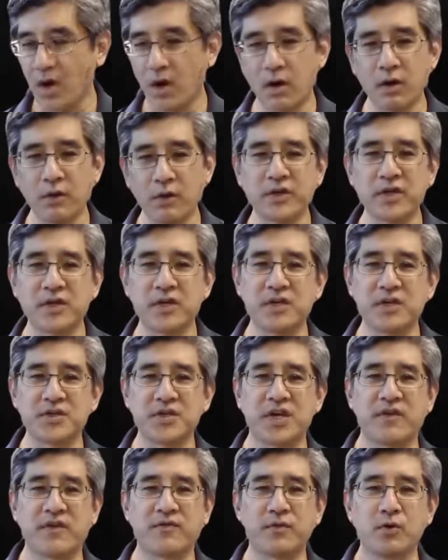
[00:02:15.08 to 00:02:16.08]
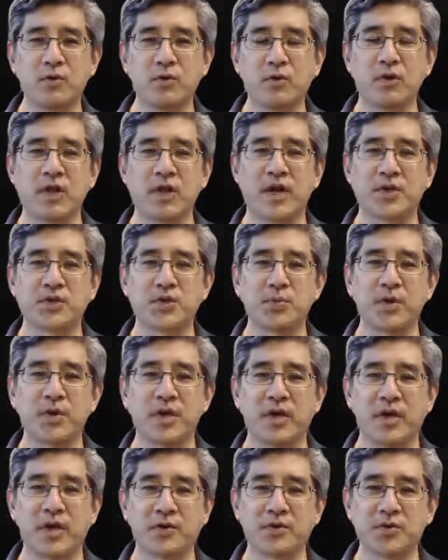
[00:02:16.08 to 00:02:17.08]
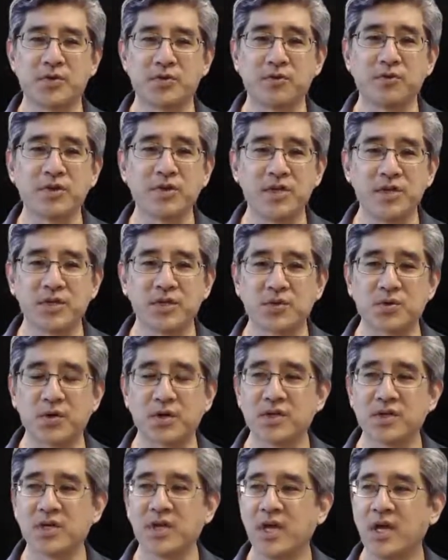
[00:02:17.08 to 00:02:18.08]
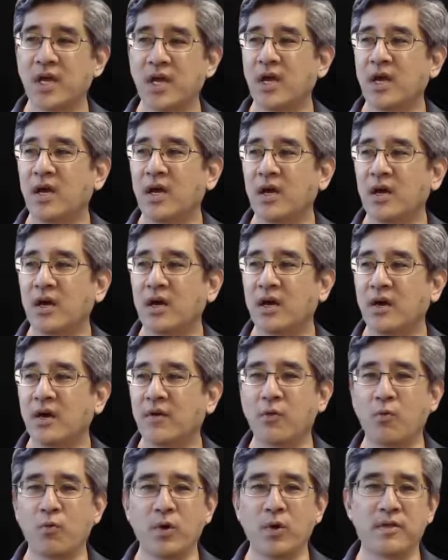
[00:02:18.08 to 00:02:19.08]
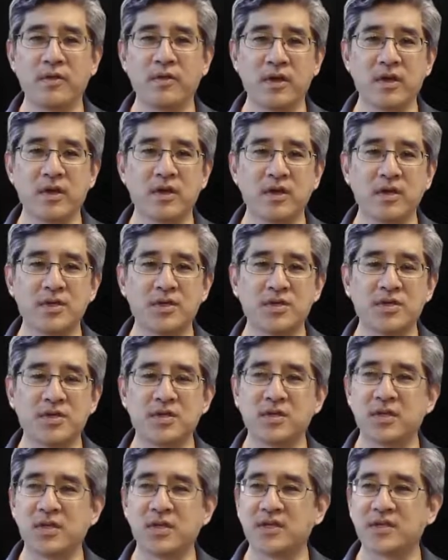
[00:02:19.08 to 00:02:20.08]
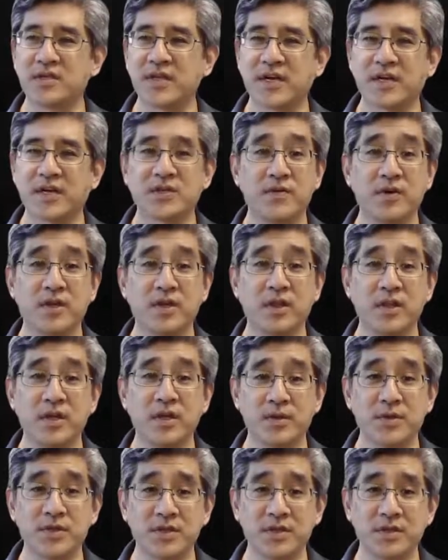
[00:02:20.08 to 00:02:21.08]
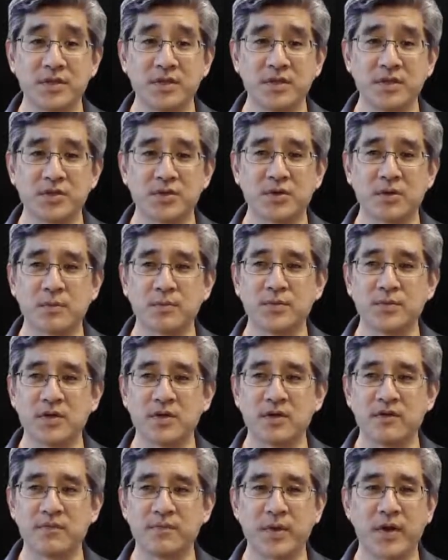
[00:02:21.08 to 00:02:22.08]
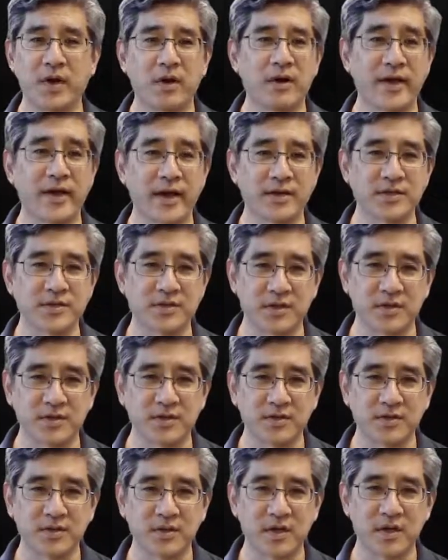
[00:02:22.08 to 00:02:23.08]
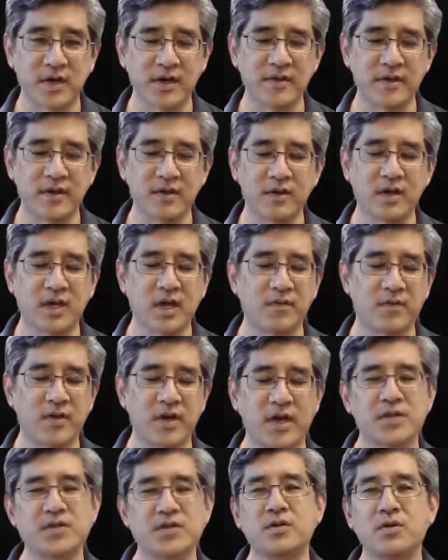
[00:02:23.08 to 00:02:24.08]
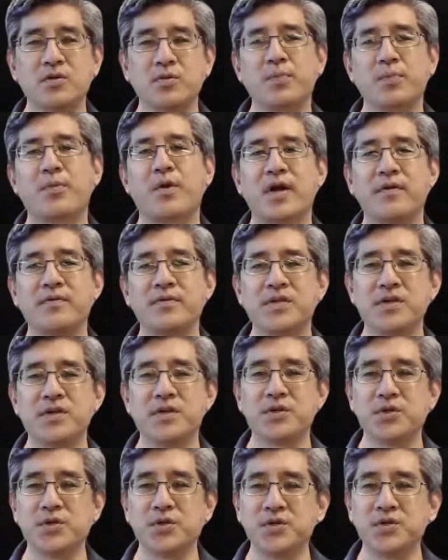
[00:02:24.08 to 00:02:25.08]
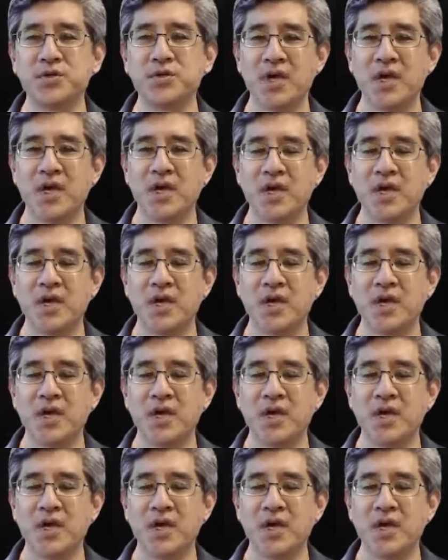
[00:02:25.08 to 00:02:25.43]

All the kids have Google Classroom accounts through the district. The one thing is that it's very limited in terms of parent access. I think a lot of it has to do with privacy issues.